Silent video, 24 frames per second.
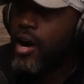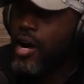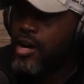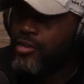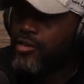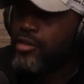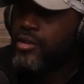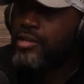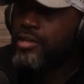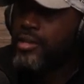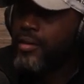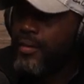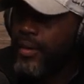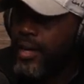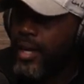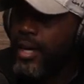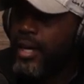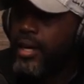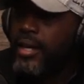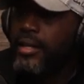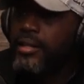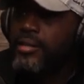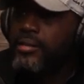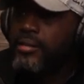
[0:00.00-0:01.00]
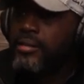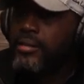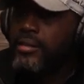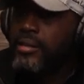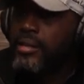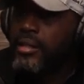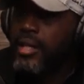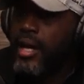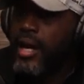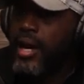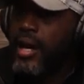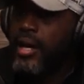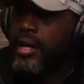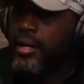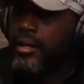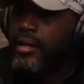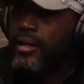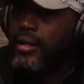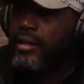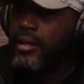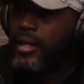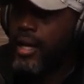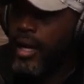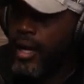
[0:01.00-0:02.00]
hundreds of kids that
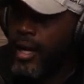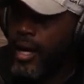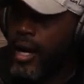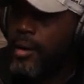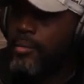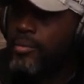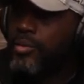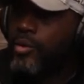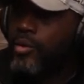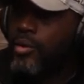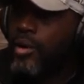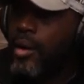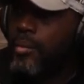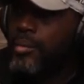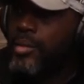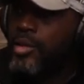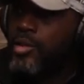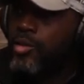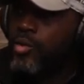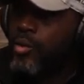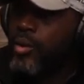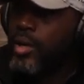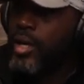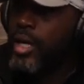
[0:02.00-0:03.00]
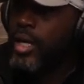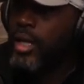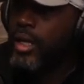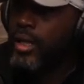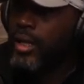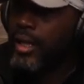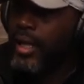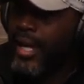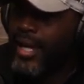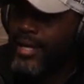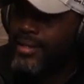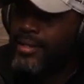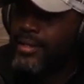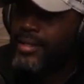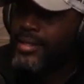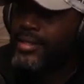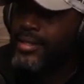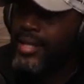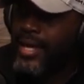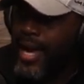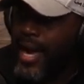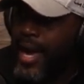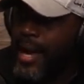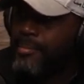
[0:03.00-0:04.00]
come through there between lessons,
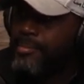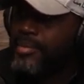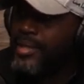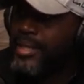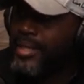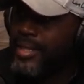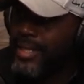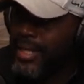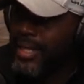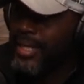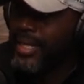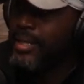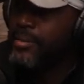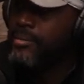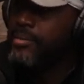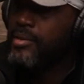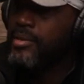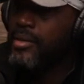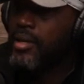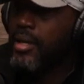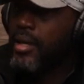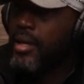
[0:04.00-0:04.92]
camps, and teams.